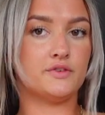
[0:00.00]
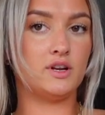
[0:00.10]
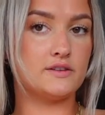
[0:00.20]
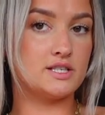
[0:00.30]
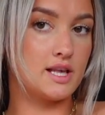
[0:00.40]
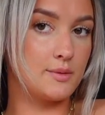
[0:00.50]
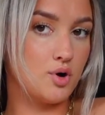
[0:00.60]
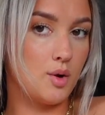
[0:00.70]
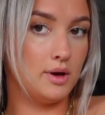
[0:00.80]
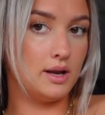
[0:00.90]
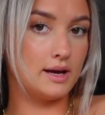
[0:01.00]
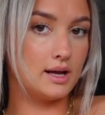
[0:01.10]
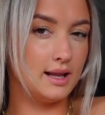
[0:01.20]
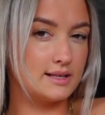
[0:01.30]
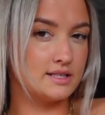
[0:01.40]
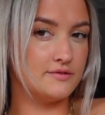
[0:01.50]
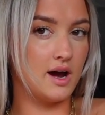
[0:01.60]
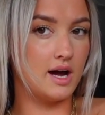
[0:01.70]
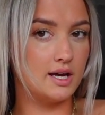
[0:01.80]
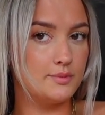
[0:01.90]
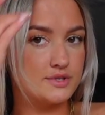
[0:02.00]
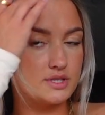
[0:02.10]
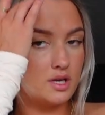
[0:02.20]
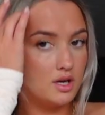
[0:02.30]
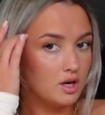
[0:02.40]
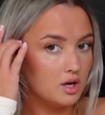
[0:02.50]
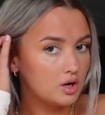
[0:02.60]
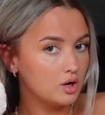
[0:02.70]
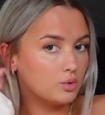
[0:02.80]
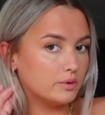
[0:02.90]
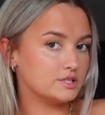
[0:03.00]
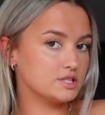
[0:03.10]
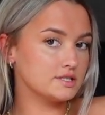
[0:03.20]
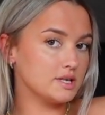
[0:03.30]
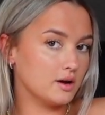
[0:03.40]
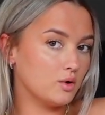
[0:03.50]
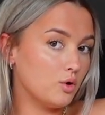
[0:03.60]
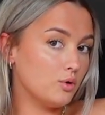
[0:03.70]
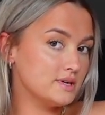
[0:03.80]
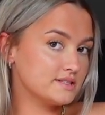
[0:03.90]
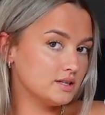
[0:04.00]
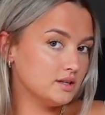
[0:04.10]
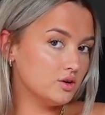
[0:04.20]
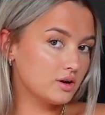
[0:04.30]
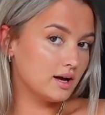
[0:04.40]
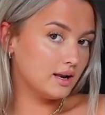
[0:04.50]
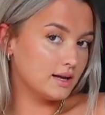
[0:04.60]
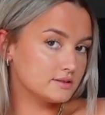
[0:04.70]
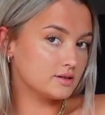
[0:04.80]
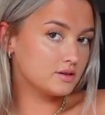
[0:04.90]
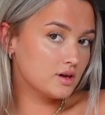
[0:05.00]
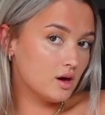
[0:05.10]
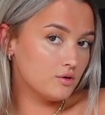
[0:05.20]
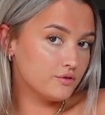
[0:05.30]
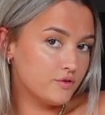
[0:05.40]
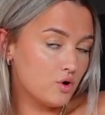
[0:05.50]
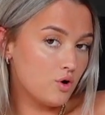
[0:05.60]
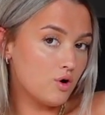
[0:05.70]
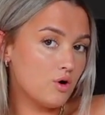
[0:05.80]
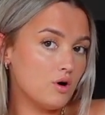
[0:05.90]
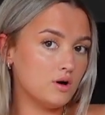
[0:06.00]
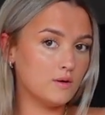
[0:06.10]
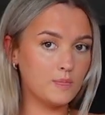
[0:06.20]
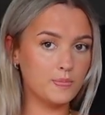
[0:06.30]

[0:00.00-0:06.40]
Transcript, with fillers: I feel like this is like proper like classy vibes, which is like always the look I like to go for.